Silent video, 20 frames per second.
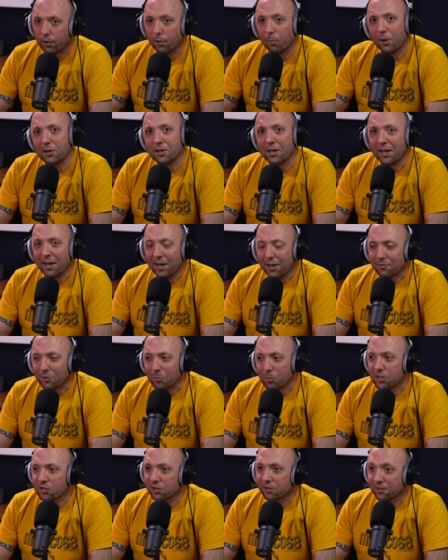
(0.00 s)
from,
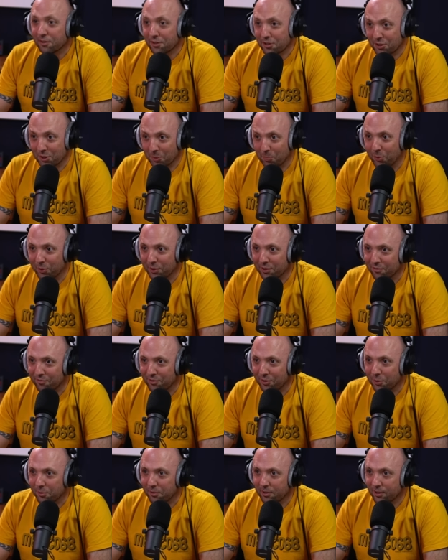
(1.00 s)
from a journalistic point of
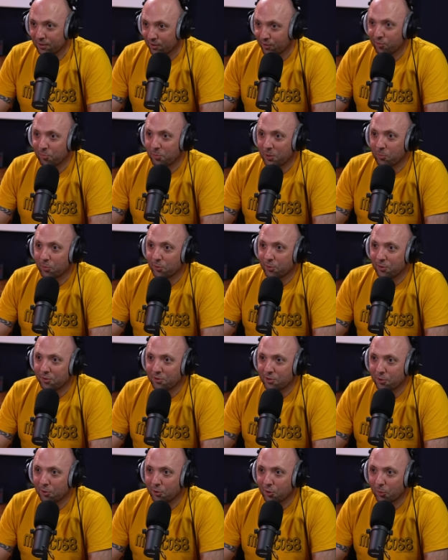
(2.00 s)
view, you love people who
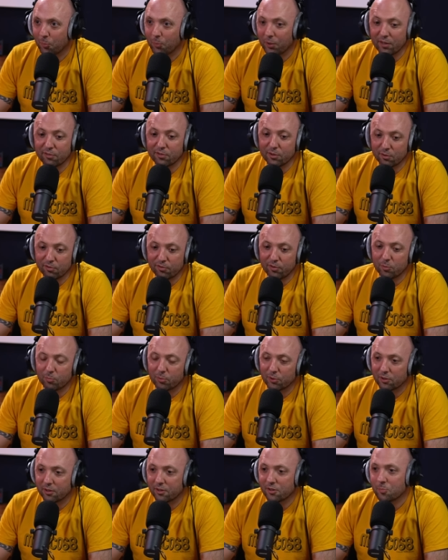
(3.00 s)
talk, but if you're a
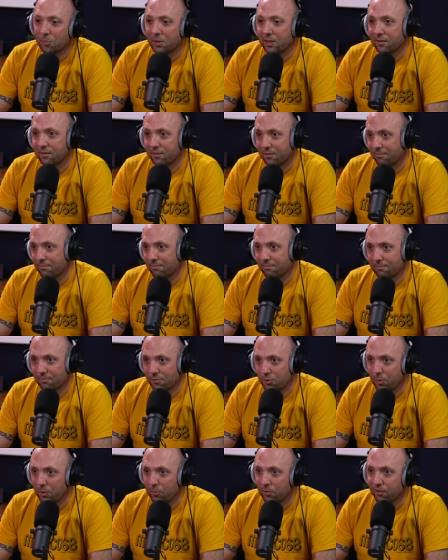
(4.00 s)
footballer, it's better to
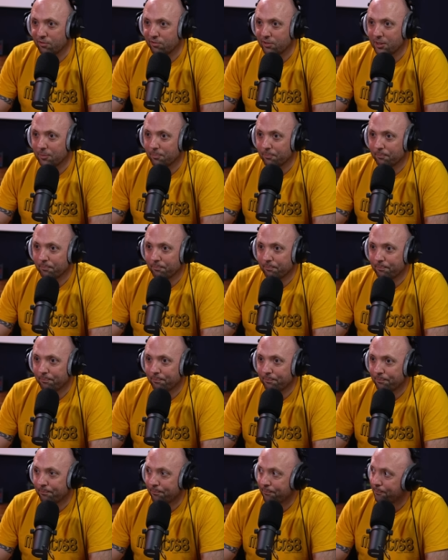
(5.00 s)
speak with your feet. It
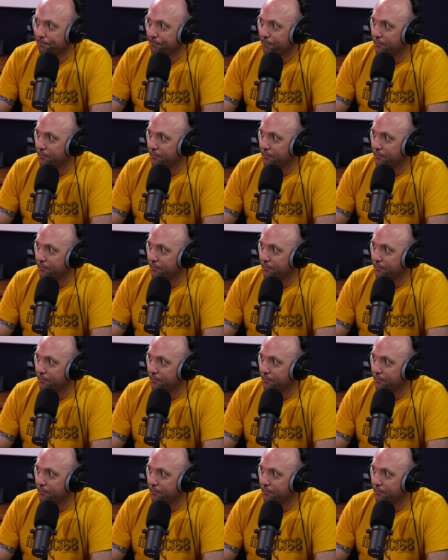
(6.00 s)
might be his last